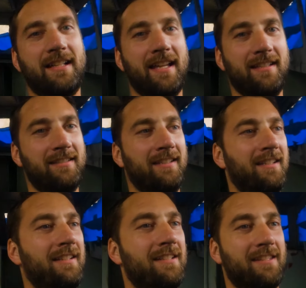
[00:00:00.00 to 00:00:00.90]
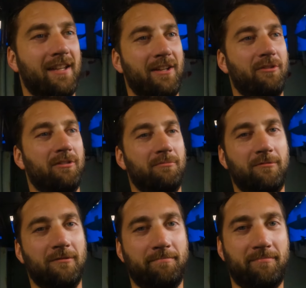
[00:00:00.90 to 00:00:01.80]
today, so
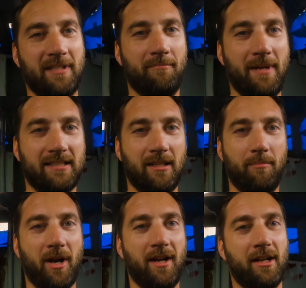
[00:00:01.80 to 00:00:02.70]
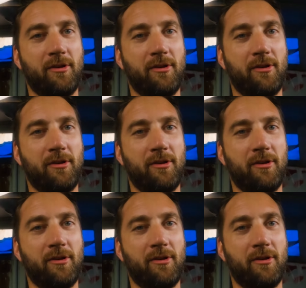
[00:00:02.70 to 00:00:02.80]
we've come back to the boat.